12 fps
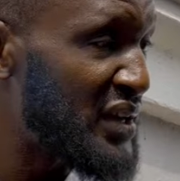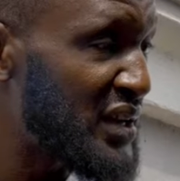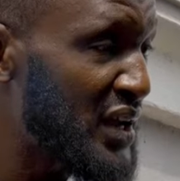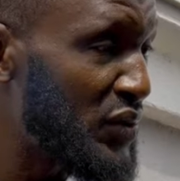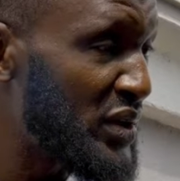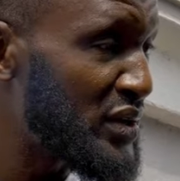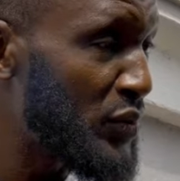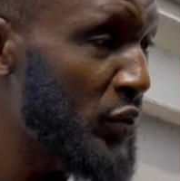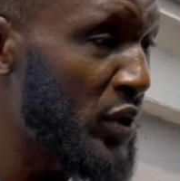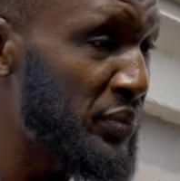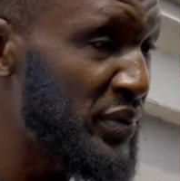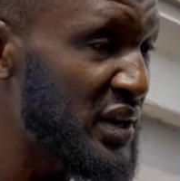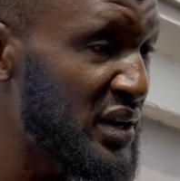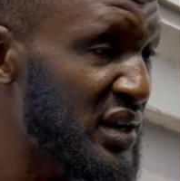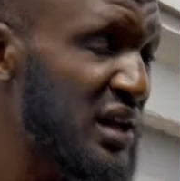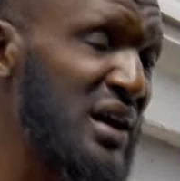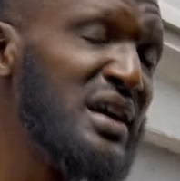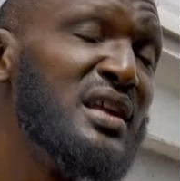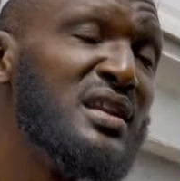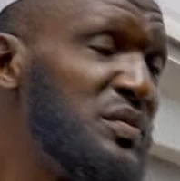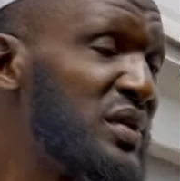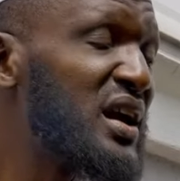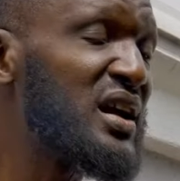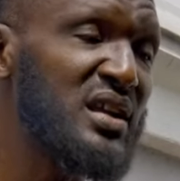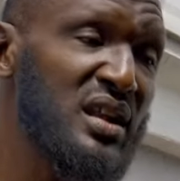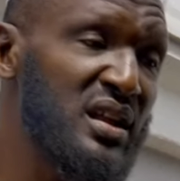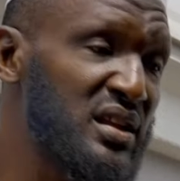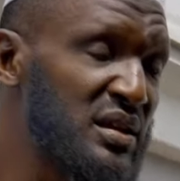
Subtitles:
attacker, what comport attacker. Let me tell you